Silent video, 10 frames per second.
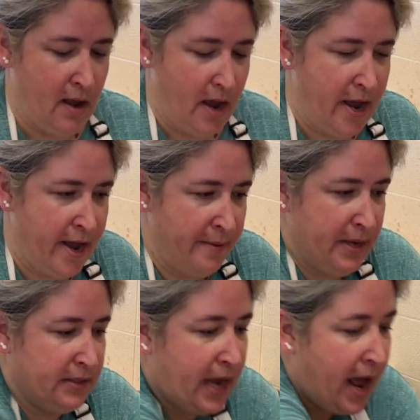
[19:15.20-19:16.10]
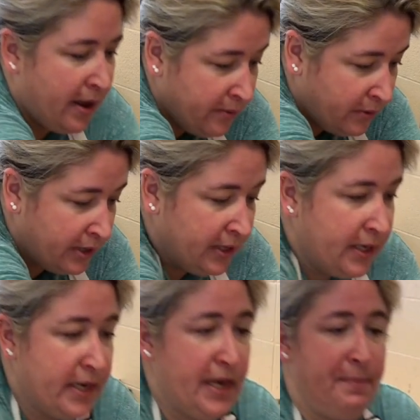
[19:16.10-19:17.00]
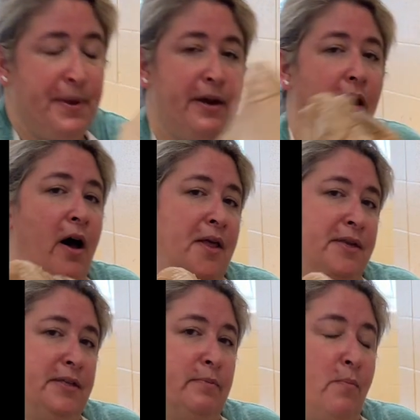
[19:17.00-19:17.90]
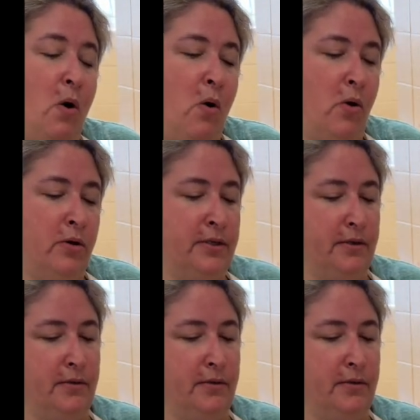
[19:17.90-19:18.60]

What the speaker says: is I would keep it on this mold,